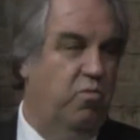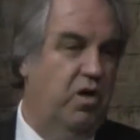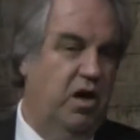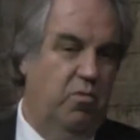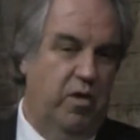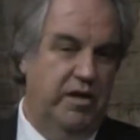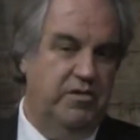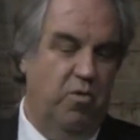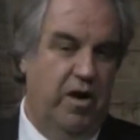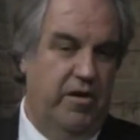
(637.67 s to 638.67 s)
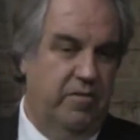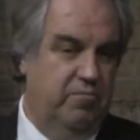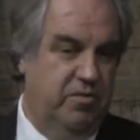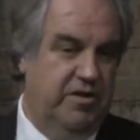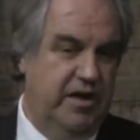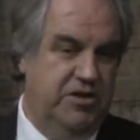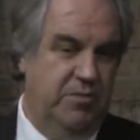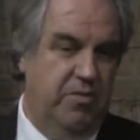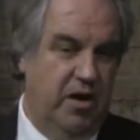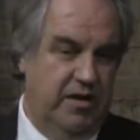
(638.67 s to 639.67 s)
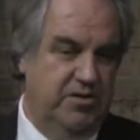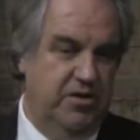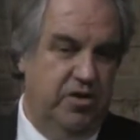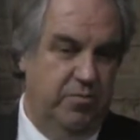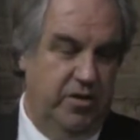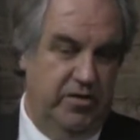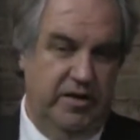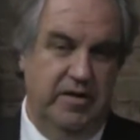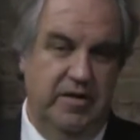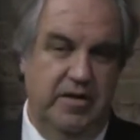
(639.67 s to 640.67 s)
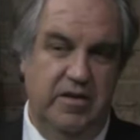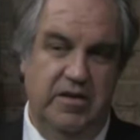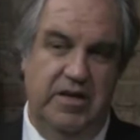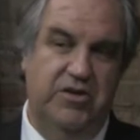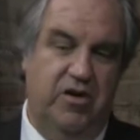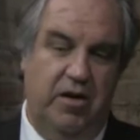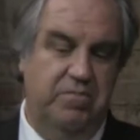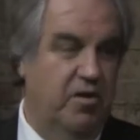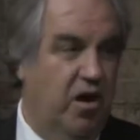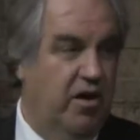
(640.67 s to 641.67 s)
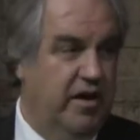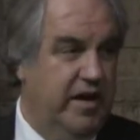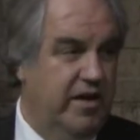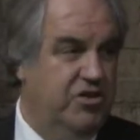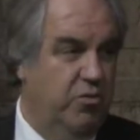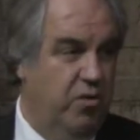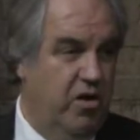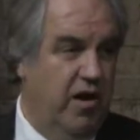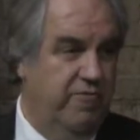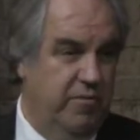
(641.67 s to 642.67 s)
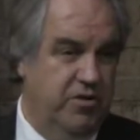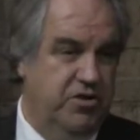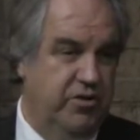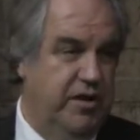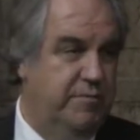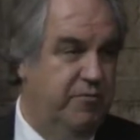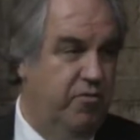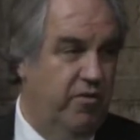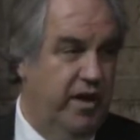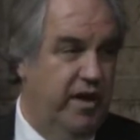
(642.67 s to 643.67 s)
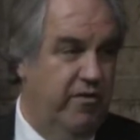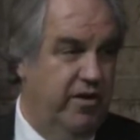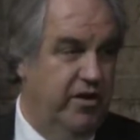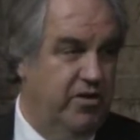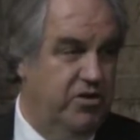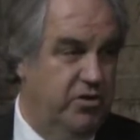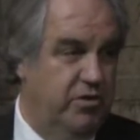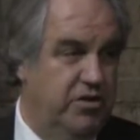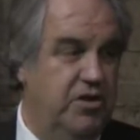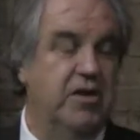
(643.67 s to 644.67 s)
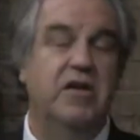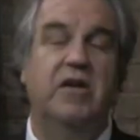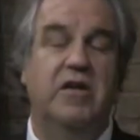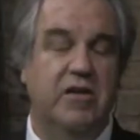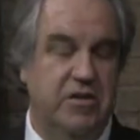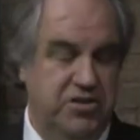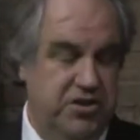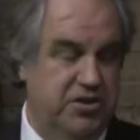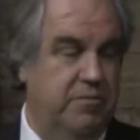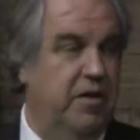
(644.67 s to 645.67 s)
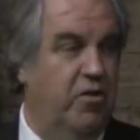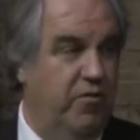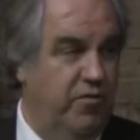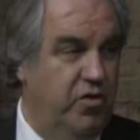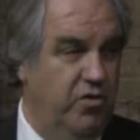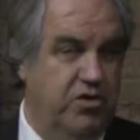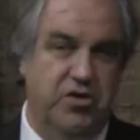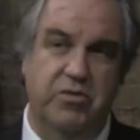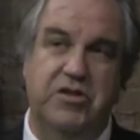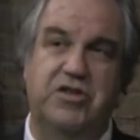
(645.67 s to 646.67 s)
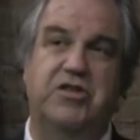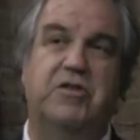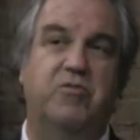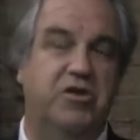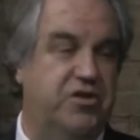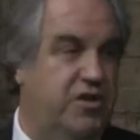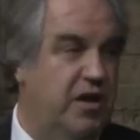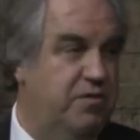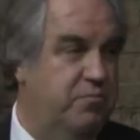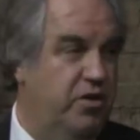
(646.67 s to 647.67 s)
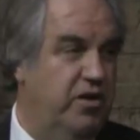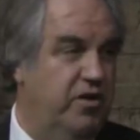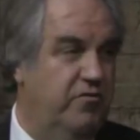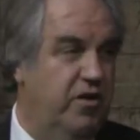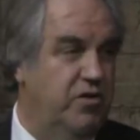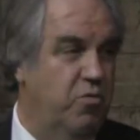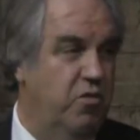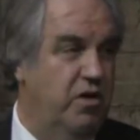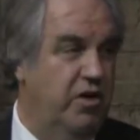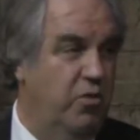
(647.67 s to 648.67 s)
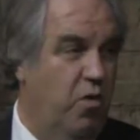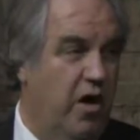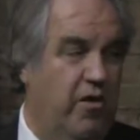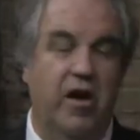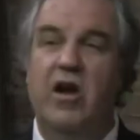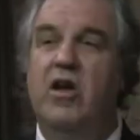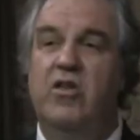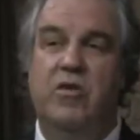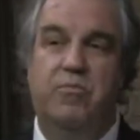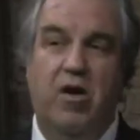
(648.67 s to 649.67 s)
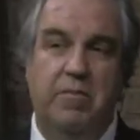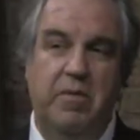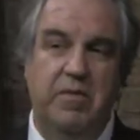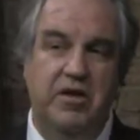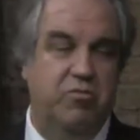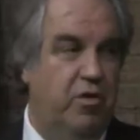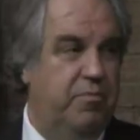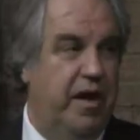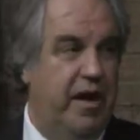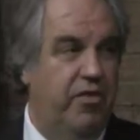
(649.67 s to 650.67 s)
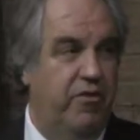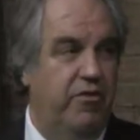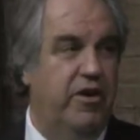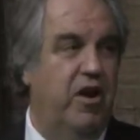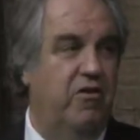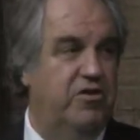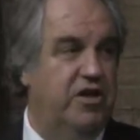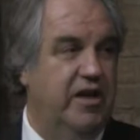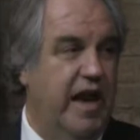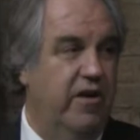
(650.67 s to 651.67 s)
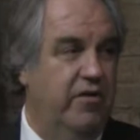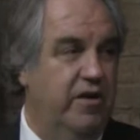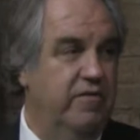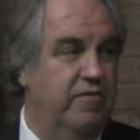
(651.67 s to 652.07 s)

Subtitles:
wastewater retention ponds that they're building. These are to catch the runoff from the streets before they enter into the sewage system and overflow the sewage system, which is then put into the water. The problem is we're paying $30 a gallon